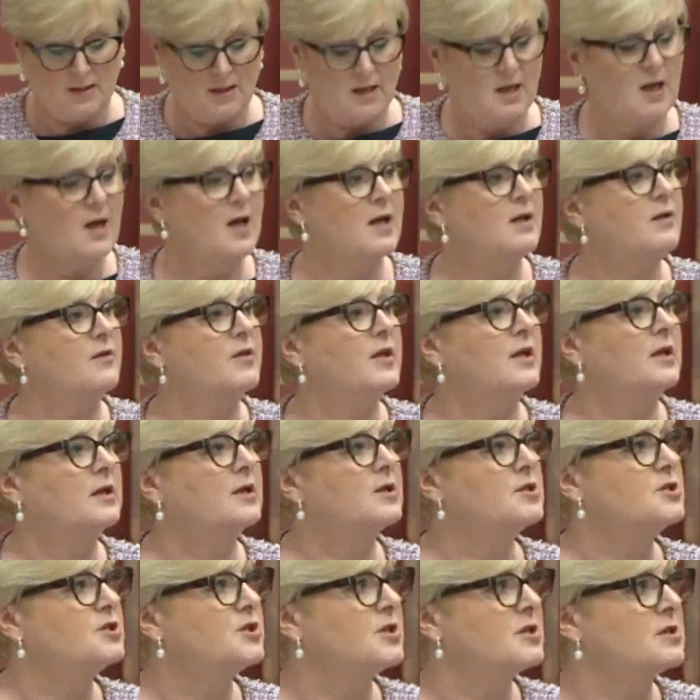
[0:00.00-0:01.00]
and the
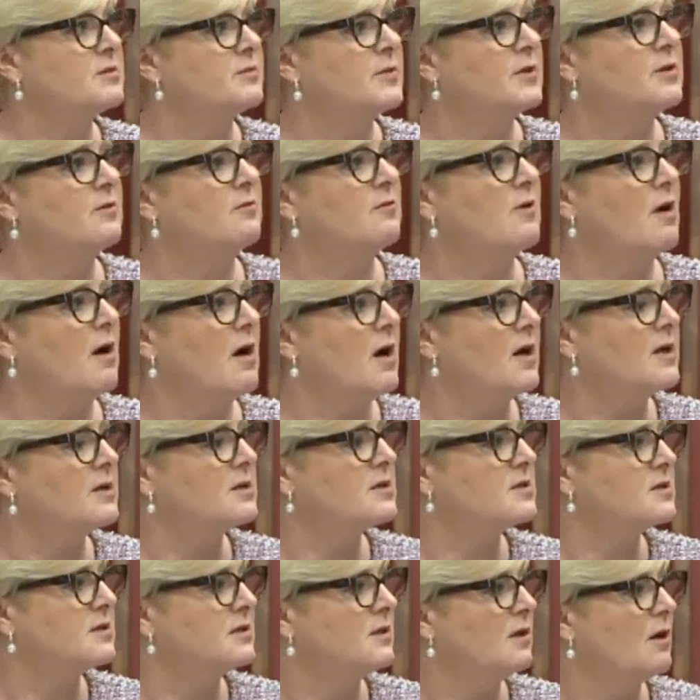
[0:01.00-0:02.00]
legitimate right
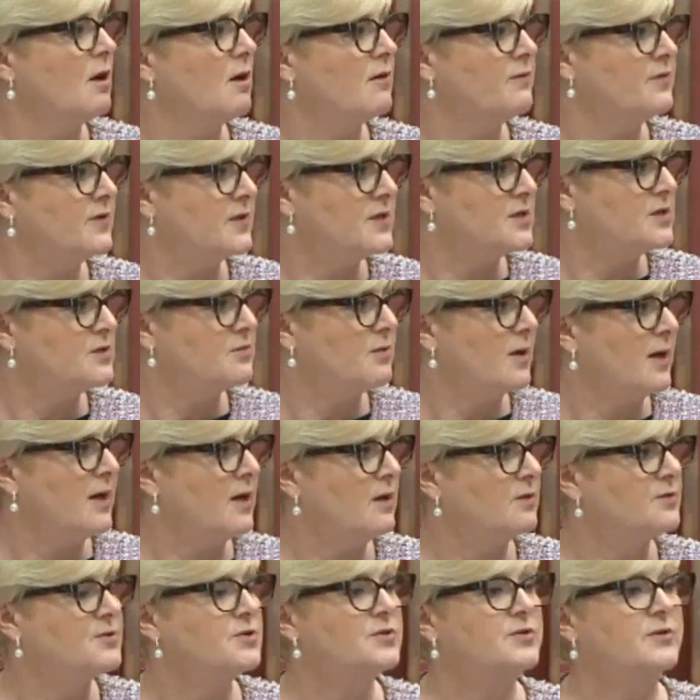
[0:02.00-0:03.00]
of
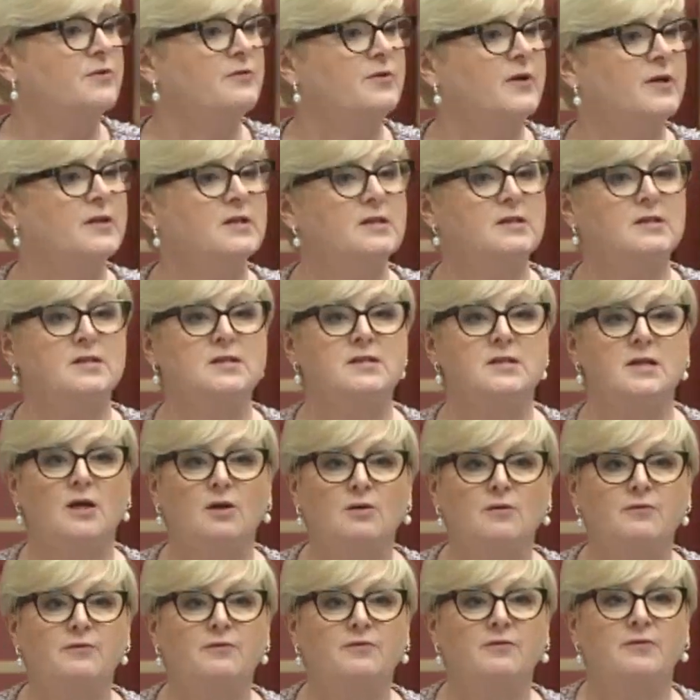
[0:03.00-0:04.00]
Israel to defend
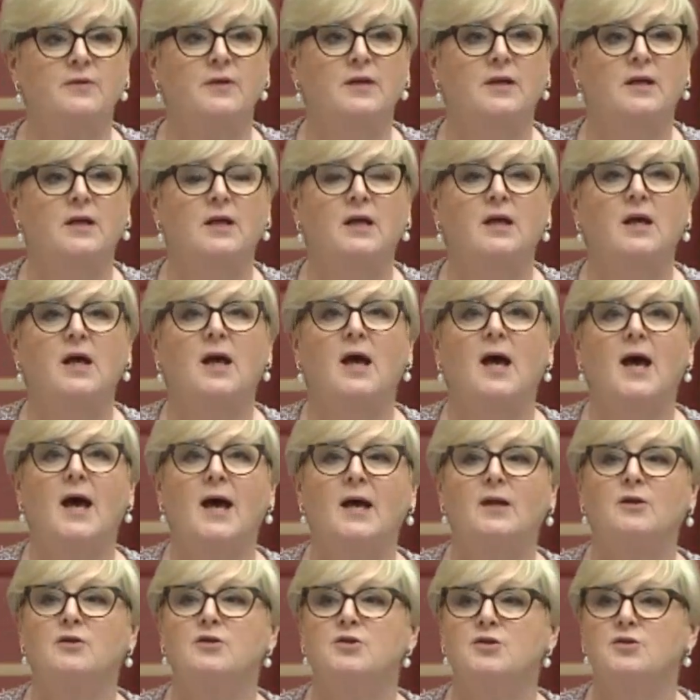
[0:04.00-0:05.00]
itself
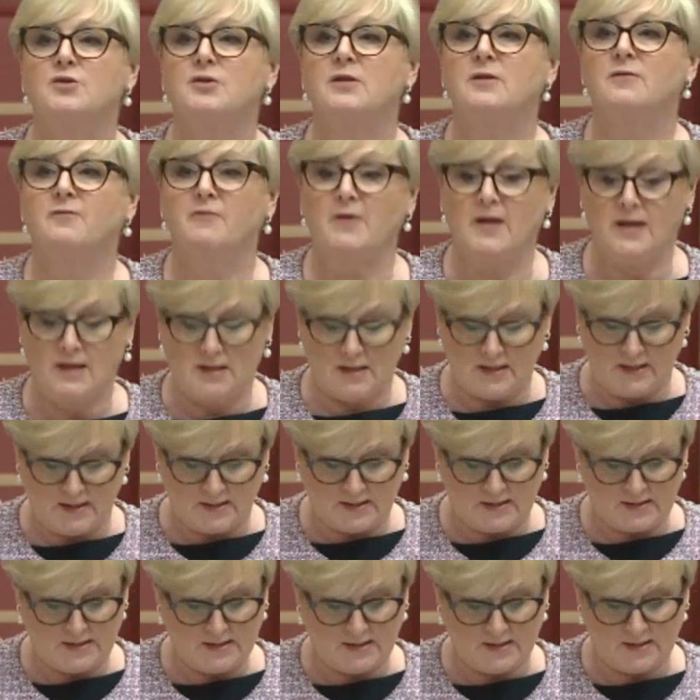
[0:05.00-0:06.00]
and to defend
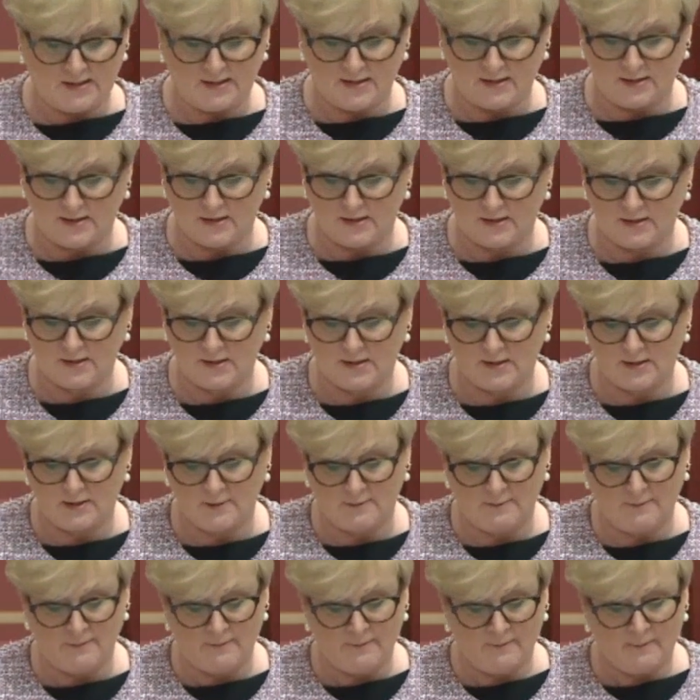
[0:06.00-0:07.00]
its citizens.
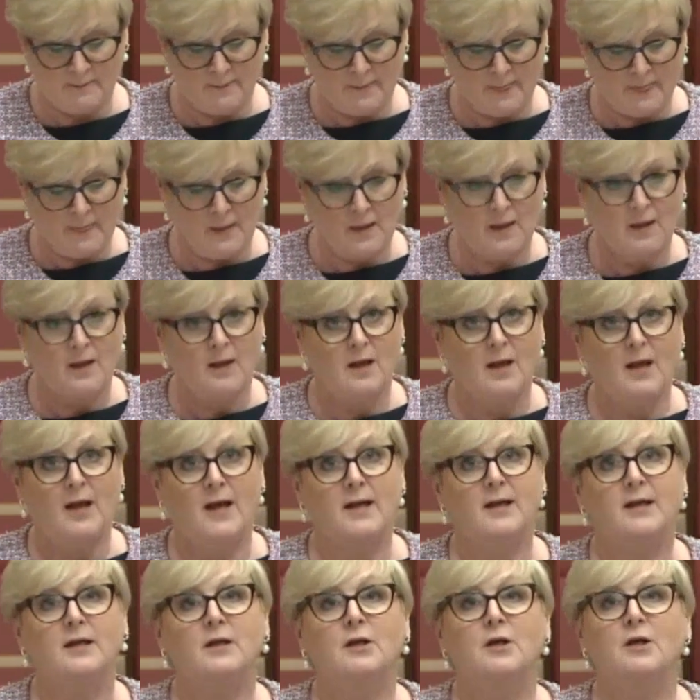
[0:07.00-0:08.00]

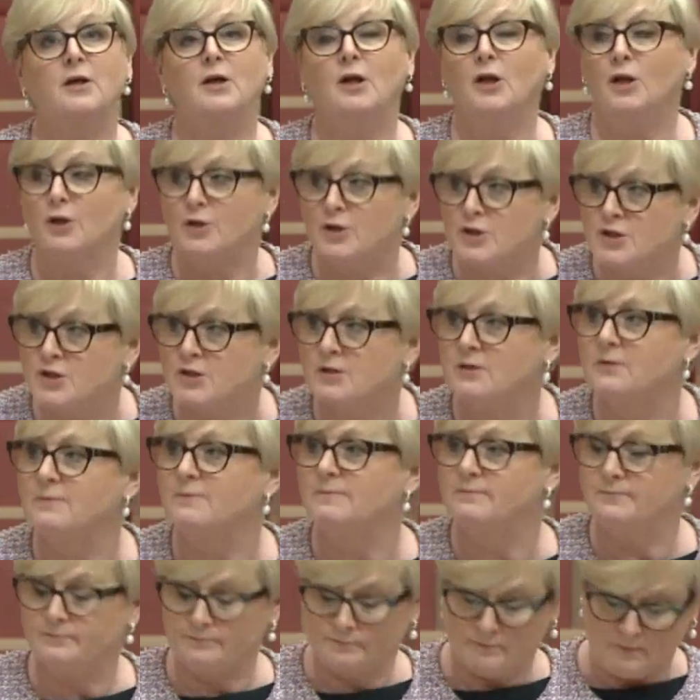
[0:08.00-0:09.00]
And in conclusion,
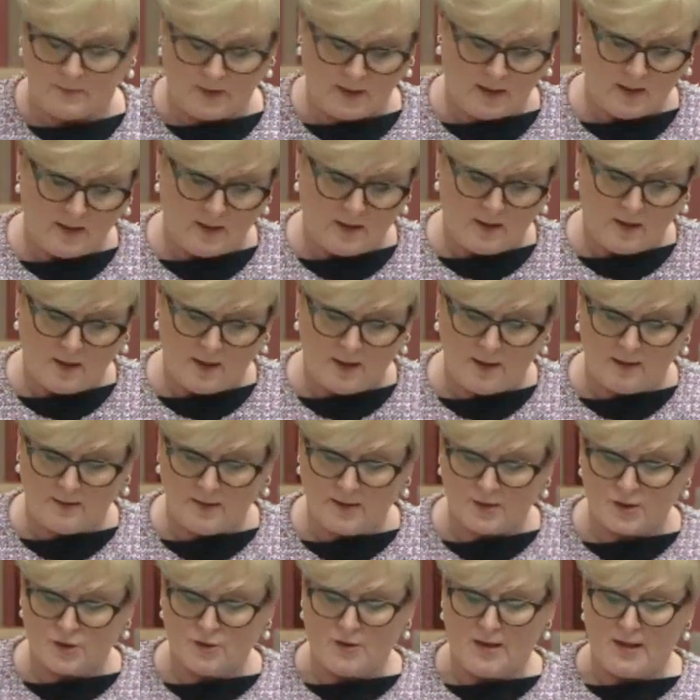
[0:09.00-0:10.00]
the
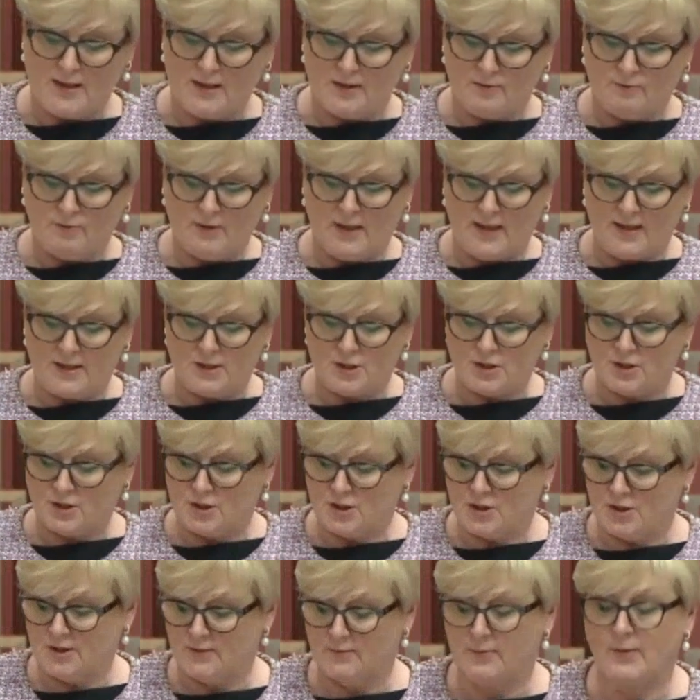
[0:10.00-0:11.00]
Australian
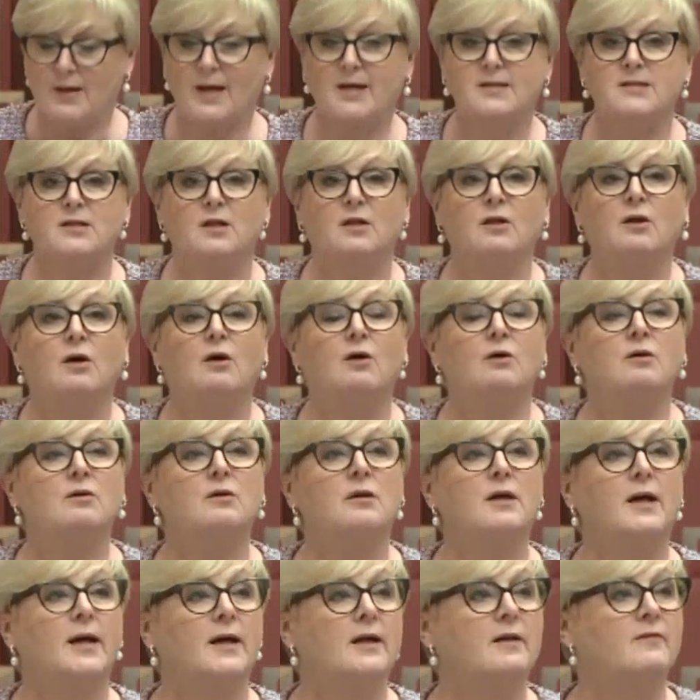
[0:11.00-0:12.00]
relationship has a
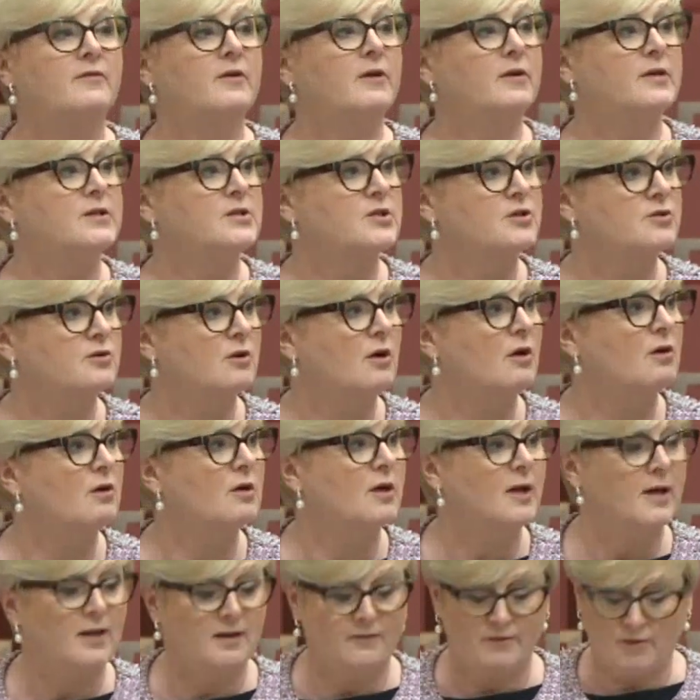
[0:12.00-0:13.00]
long and a very strong
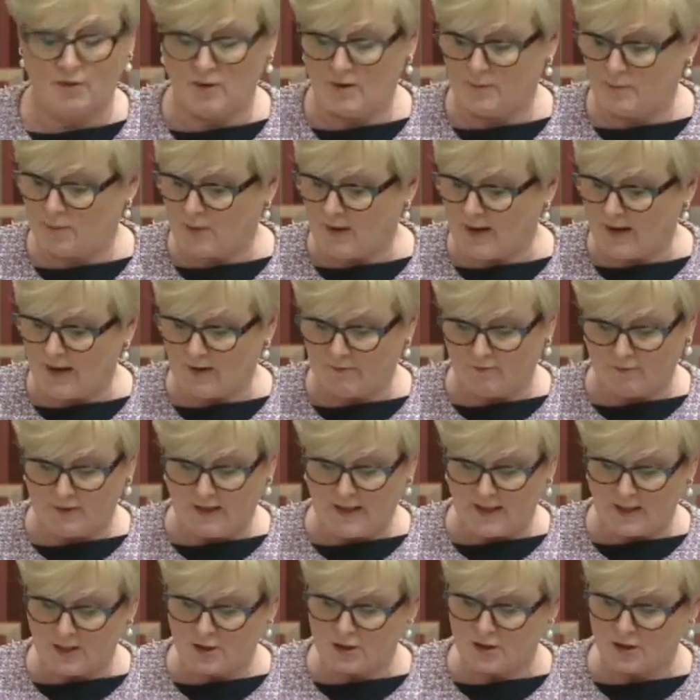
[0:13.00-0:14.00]
and a very proud
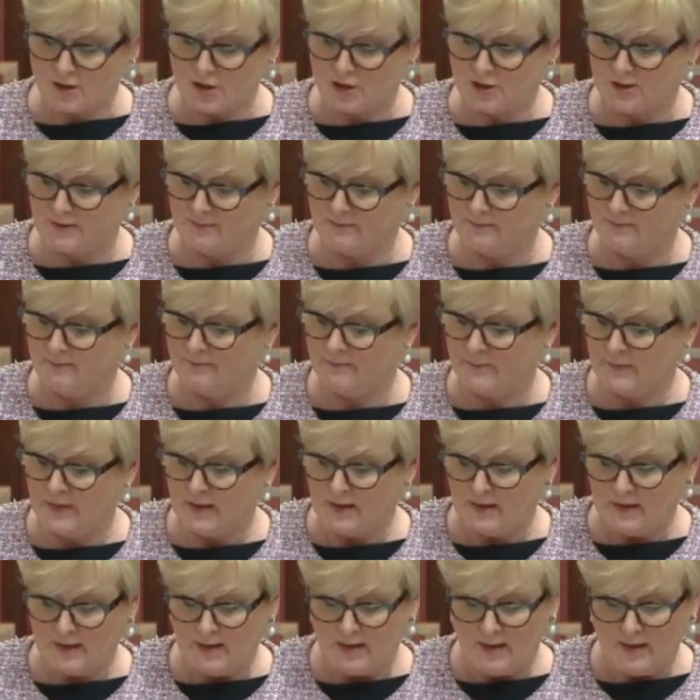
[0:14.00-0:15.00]
relationship.
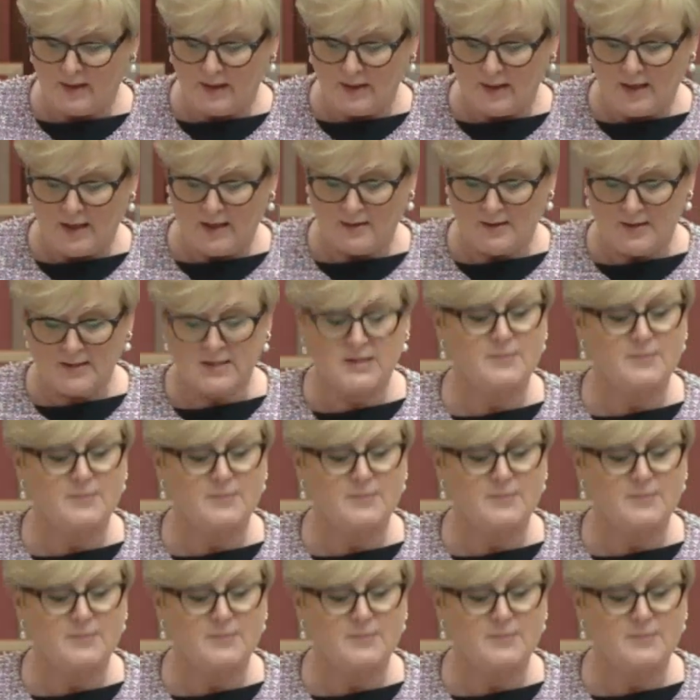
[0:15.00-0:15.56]
And this